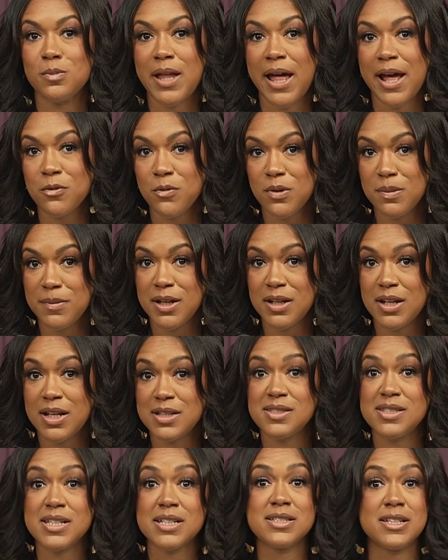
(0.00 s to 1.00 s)
Black women
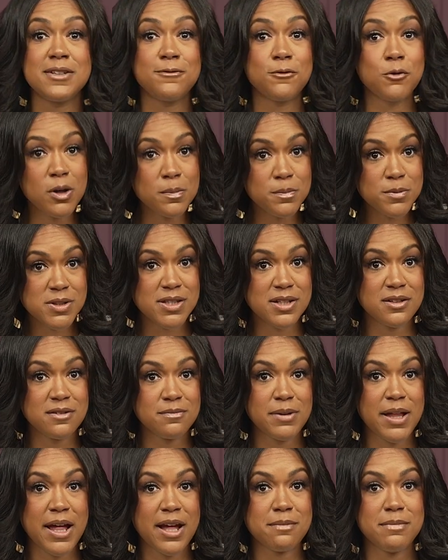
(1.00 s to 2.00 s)
and 64%
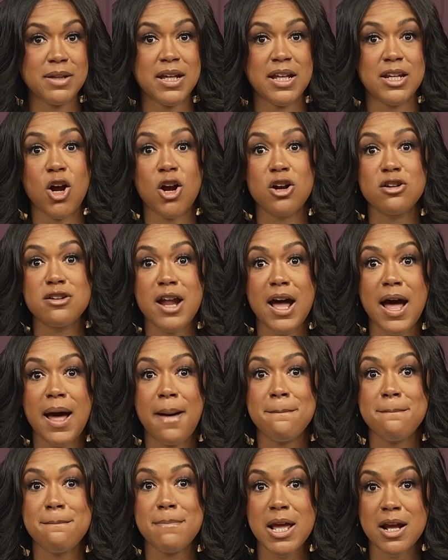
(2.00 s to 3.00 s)
of Black men are
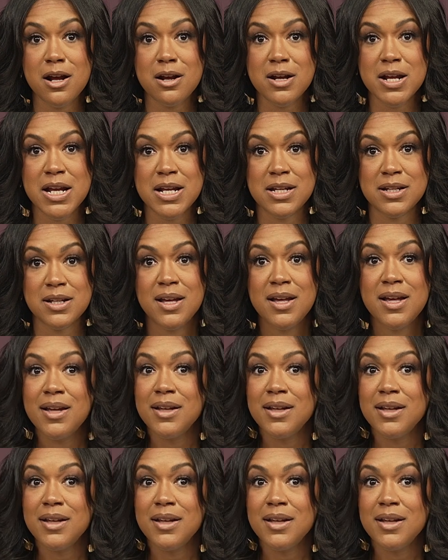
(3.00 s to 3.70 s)
not married.